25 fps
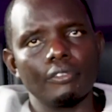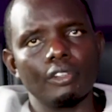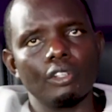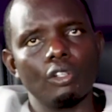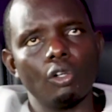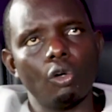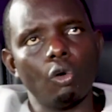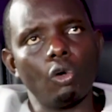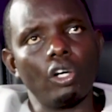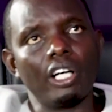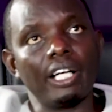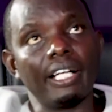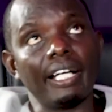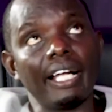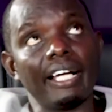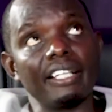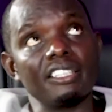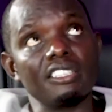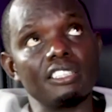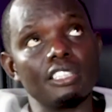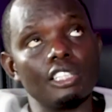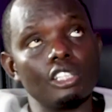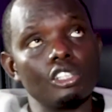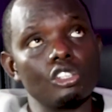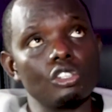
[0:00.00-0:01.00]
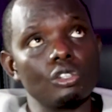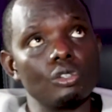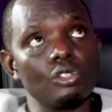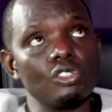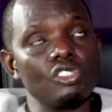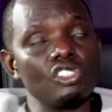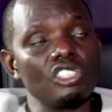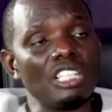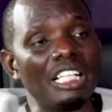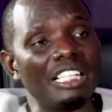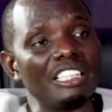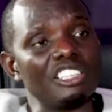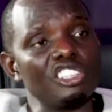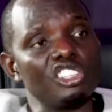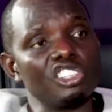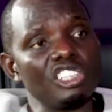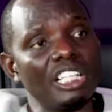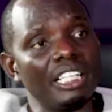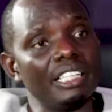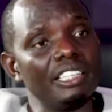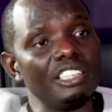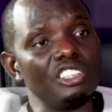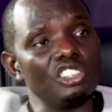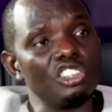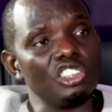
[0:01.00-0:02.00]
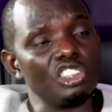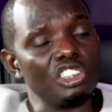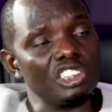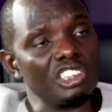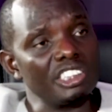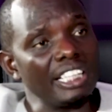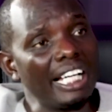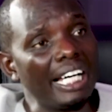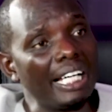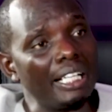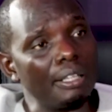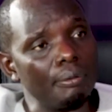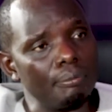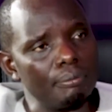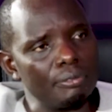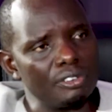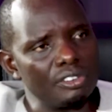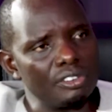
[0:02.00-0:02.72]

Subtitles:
organizations and challenging times.